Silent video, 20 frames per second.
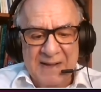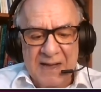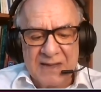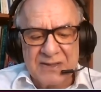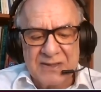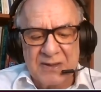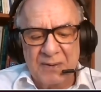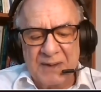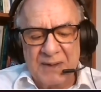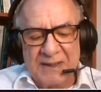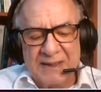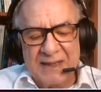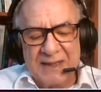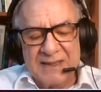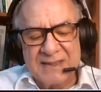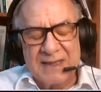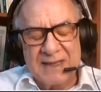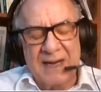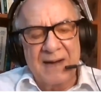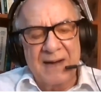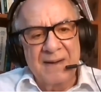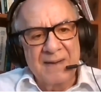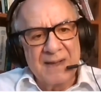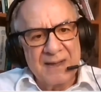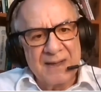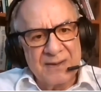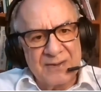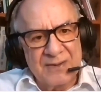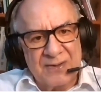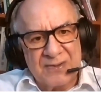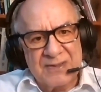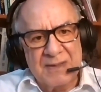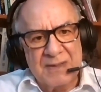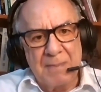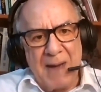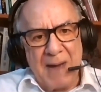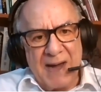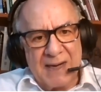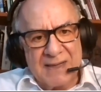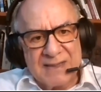Mm. So it is, uh, you see,
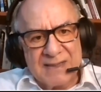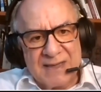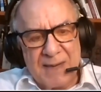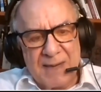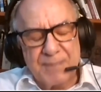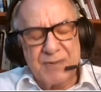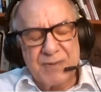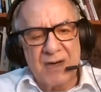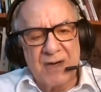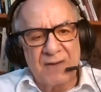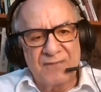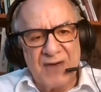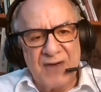my conception of